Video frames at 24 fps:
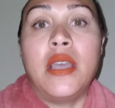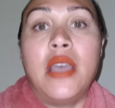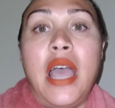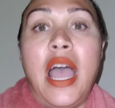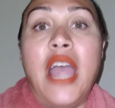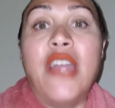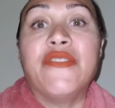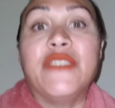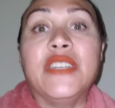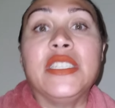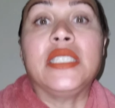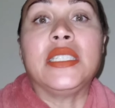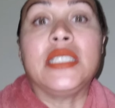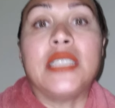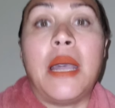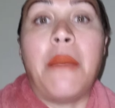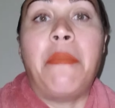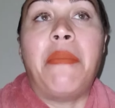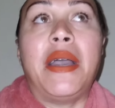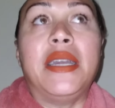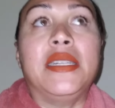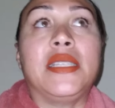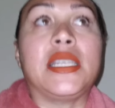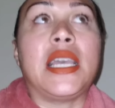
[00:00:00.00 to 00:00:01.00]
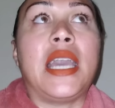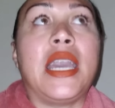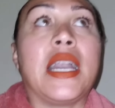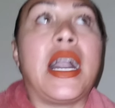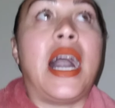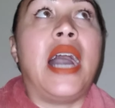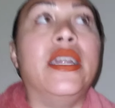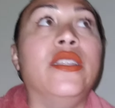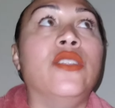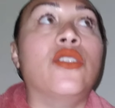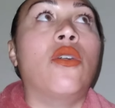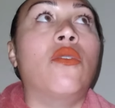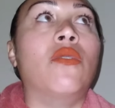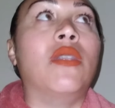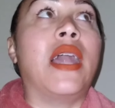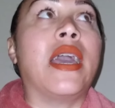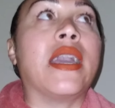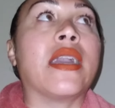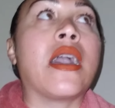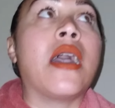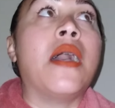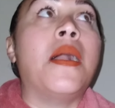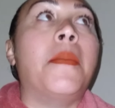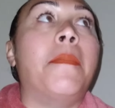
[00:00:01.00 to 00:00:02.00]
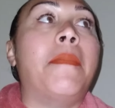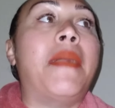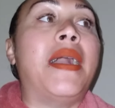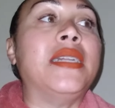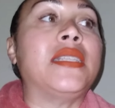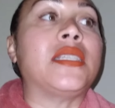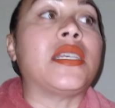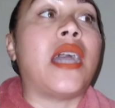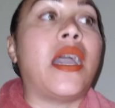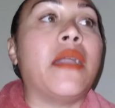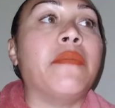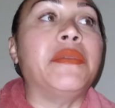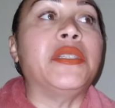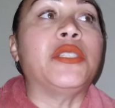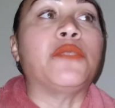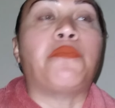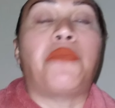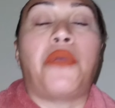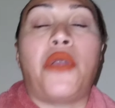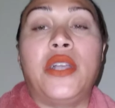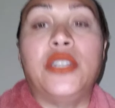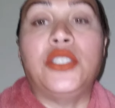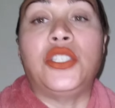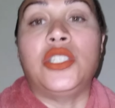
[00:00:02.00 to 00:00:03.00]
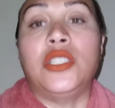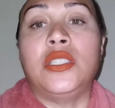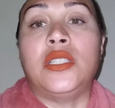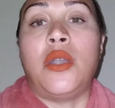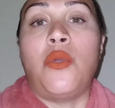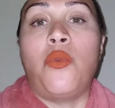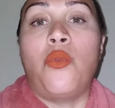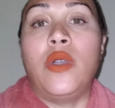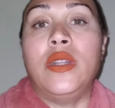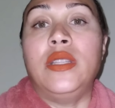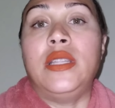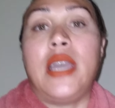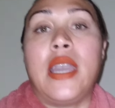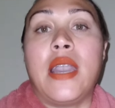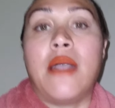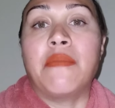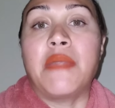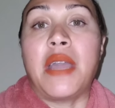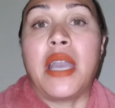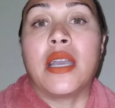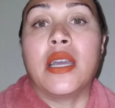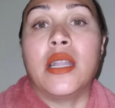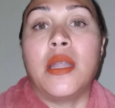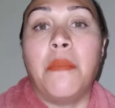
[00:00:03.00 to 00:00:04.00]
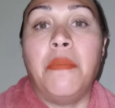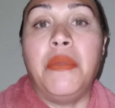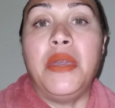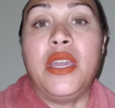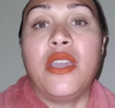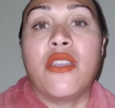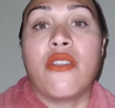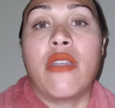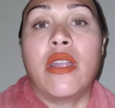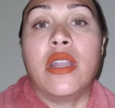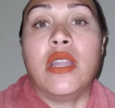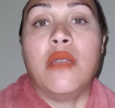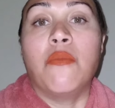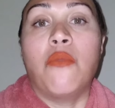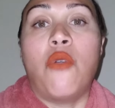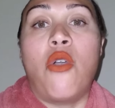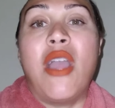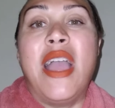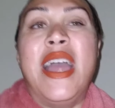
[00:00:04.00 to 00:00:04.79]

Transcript: Every step I take, I know, like, my time is precious, and one day I'm not gonna be here anymore.